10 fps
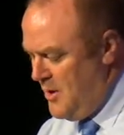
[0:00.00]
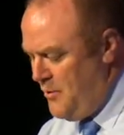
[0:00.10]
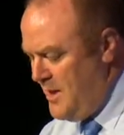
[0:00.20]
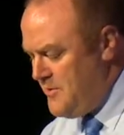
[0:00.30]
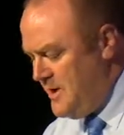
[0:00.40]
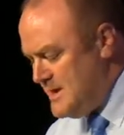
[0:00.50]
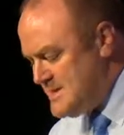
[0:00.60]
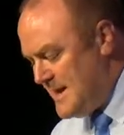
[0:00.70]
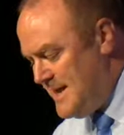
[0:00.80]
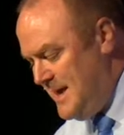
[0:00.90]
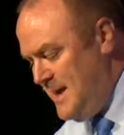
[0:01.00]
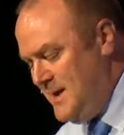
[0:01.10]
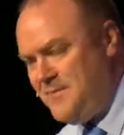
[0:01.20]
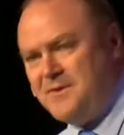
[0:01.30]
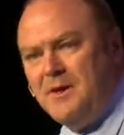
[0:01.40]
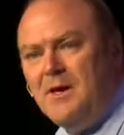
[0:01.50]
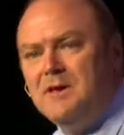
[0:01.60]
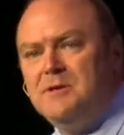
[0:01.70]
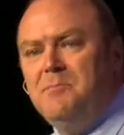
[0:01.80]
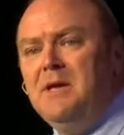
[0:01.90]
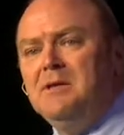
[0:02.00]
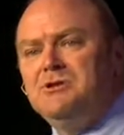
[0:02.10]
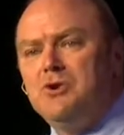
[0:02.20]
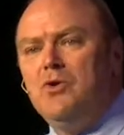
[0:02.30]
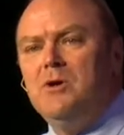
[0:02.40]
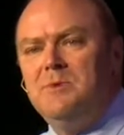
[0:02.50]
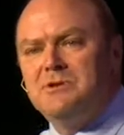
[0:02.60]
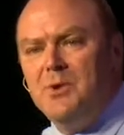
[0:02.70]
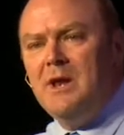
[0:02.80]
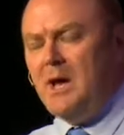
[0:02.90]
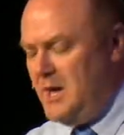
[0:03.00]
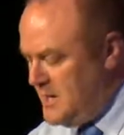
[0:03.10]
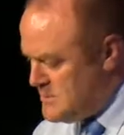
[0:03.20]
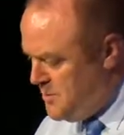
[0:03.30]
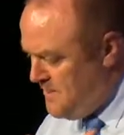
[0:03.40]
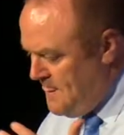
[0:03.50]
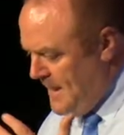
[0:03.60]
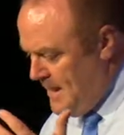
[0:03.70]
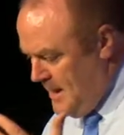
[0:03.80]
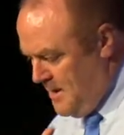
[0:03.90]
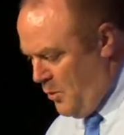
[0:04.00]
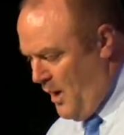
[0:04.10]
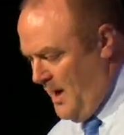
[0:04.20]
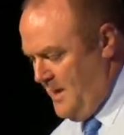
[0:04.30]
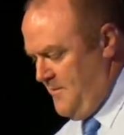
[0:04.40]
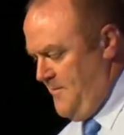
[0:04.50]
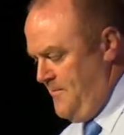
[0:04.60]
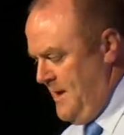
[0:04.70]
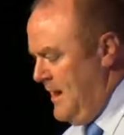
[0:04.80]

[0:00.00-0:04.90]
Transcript: rather, it is a gift to be enjoyed between a husband and a wife.